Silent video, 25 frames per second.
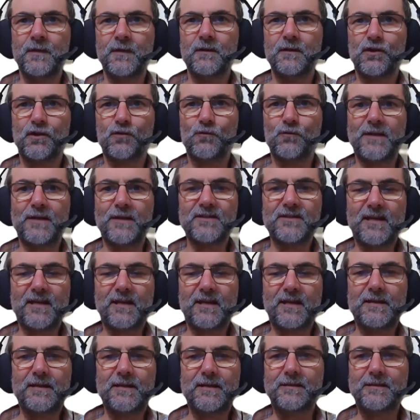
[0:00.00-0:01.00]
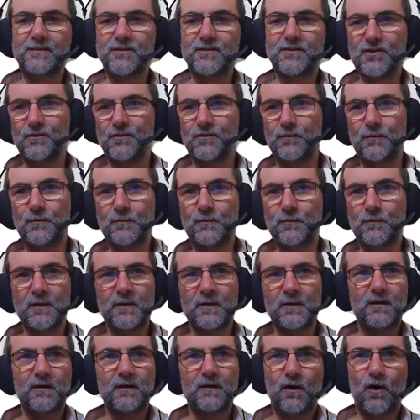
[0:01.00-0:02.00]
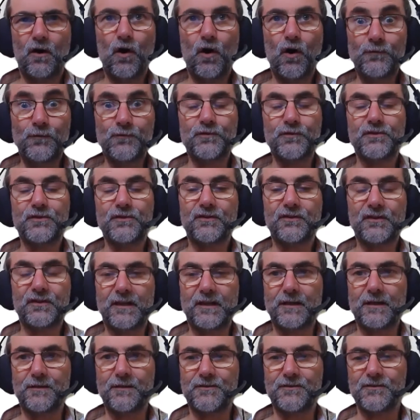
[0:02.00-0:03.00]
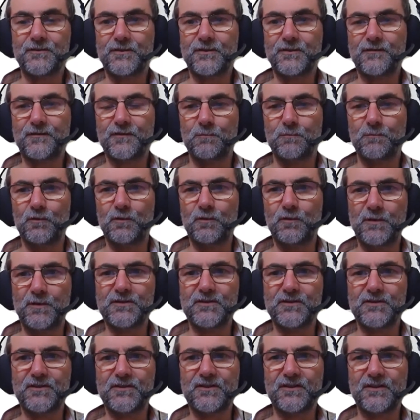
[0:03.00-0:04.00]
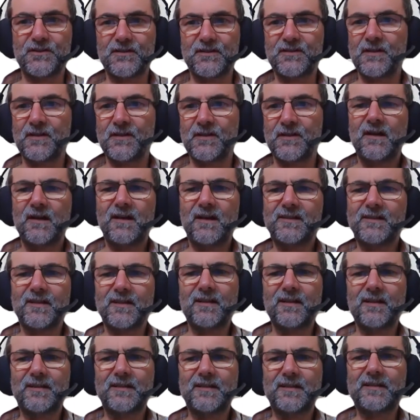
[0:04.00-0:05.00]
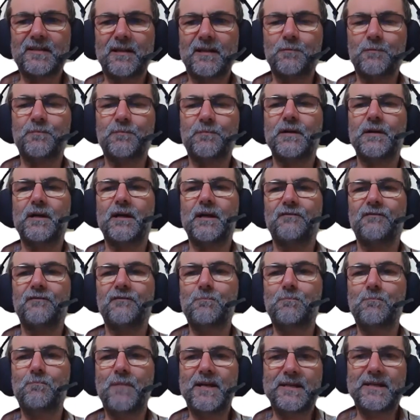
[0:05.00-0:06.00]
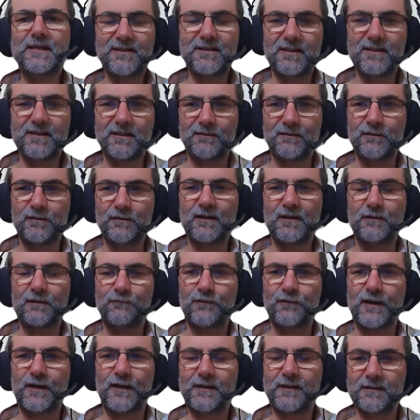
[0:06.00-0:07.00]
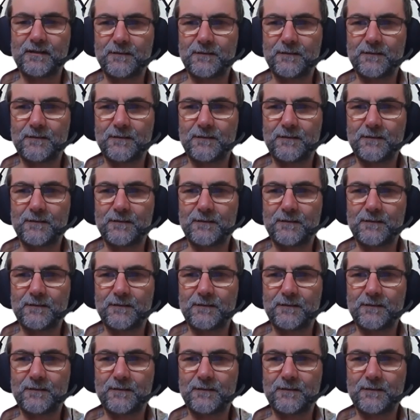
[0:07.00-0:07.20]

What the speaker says: grant aid to hundreds of thousands of small businesses, I think that would have an amazing an effect.